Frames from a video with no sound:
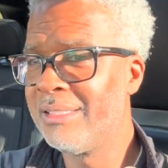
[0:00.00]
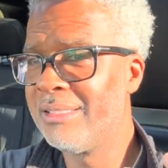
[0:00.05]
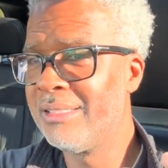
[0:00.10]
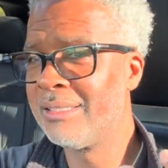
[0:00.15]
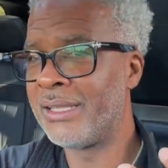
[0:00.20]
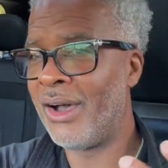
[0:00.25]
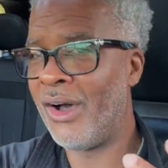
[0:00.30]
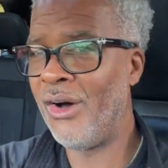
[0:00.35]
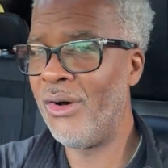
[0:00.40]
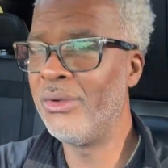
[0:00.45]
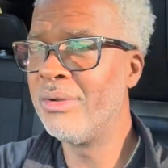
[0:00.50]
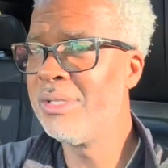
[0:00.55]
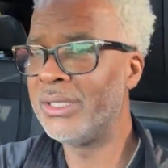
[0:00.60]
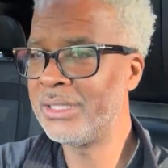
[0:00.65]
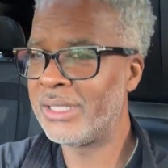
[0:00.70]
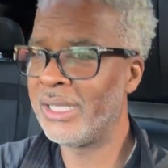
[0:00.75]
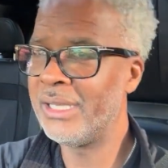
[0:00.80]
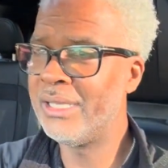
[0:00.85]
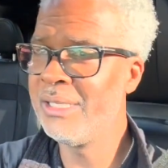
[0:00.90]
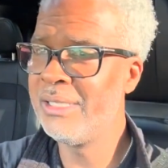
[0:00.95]
The only
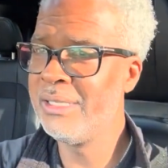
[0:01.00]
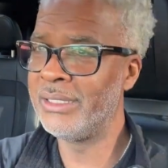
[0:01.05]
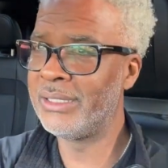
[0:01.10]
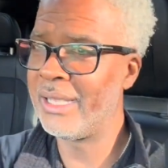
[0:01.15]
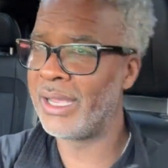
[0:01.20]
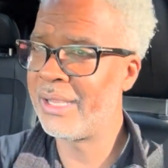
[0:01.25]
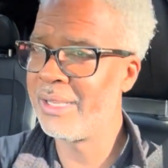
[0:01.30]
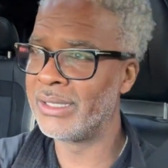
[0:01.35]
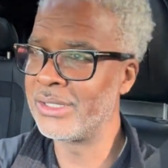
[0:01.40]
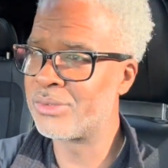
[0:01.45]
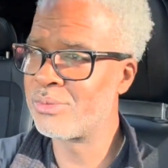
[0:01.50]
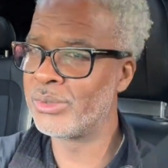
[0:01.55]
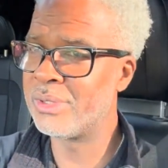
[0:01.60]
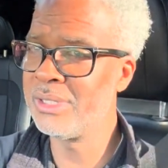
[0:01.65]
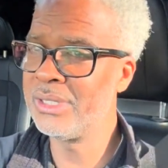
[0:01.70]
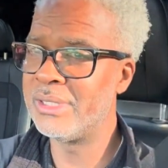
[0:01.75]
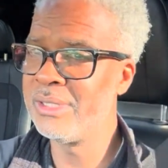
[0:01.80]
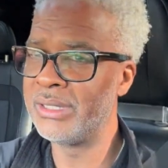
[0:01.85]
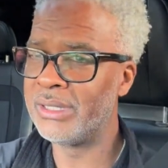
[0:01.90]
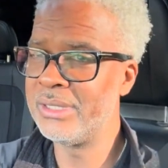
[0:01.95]
thing that is
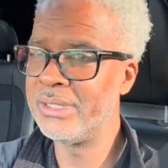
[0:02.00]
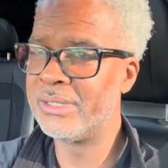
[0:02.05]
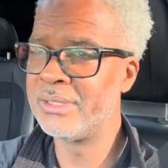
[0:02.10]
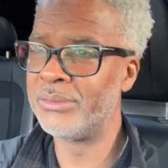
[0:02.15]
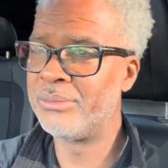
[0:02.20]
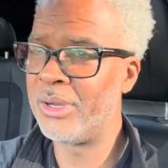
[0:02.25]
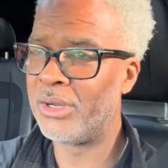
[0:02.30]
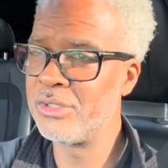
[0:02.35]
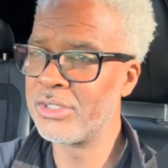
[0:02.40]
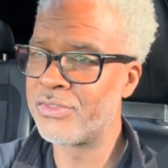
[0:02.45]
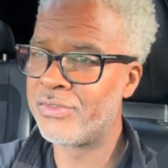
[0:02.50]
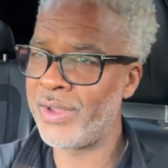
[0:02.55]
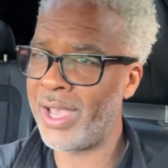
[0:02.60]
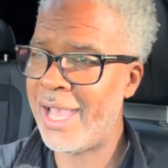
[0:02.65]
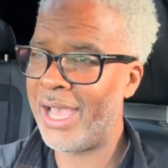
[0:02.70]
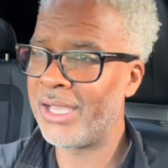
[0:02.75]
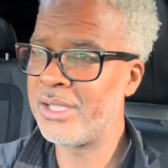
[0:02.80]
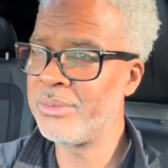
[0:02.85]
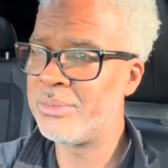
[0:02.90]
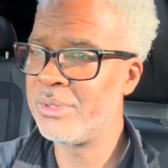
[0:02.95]
really the most
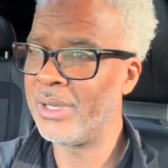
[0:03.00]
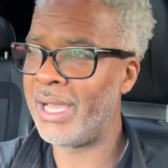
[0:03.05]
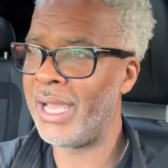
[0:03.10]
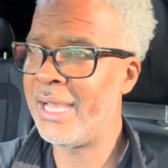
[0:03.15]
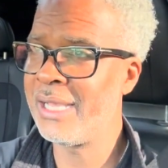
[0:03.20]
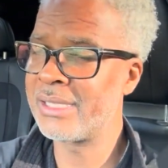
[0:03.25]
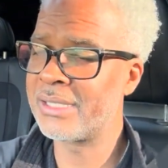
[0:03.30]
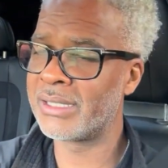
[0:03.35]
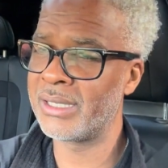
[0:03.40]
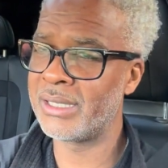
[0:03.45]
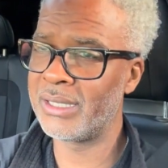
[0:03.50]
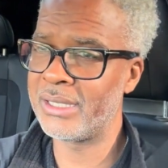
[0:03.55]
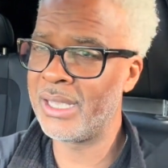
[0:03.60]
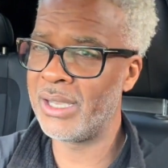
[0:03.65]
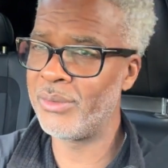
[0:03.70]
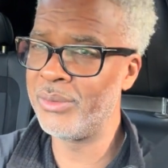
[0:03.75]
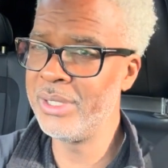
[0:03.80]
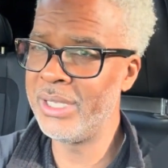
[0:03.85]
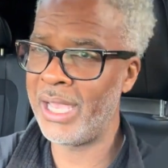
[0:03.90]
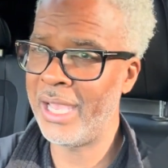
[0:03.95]
valuable asset
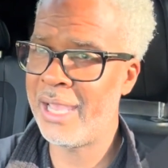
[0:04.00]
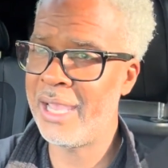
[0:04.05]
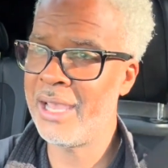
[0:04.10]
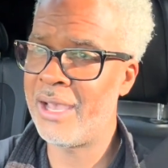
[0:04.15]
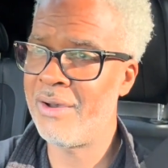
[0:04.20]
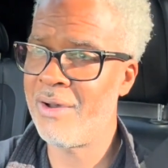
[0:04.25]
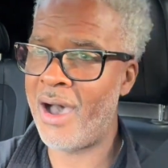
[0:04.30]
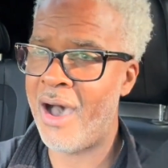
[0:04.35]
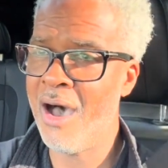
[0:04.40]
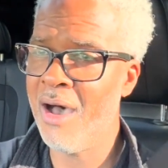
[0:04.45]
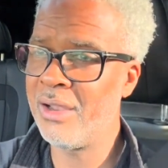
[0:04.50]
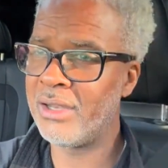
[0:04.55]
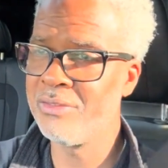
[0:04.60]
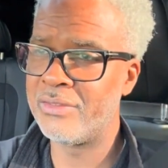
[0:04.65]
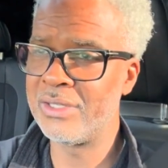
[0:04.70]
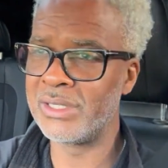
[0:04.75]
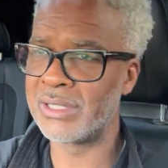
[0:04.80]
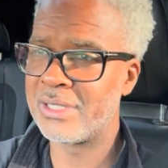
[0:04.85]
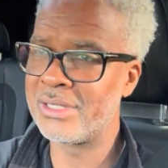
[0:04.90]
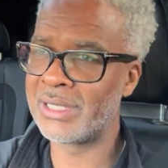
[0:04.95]
that we have, all
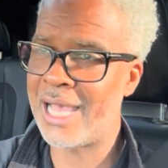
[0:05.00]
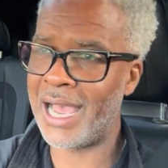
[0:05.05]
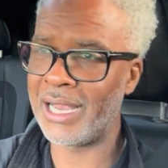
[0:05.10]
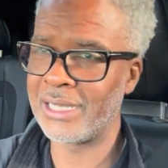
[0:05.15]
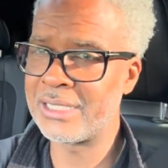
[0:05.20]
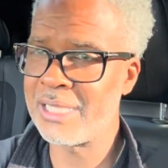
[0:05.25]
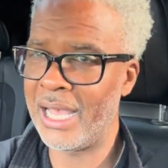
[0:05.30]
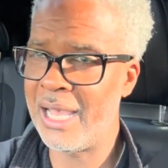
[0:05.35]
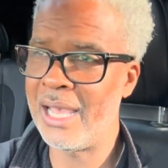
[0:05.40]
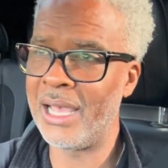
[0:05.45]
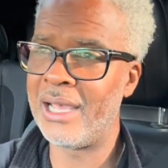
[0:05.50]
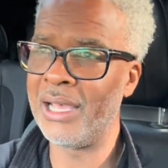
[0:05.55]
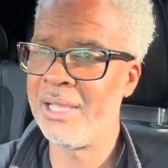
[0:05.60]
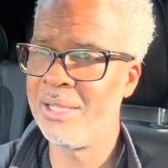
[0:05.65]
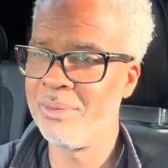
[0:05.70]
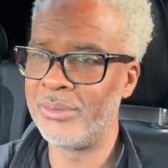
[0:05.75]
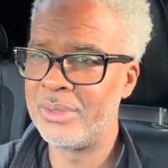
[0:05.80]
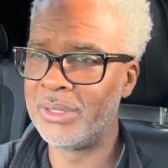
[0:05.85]
of us, is our time.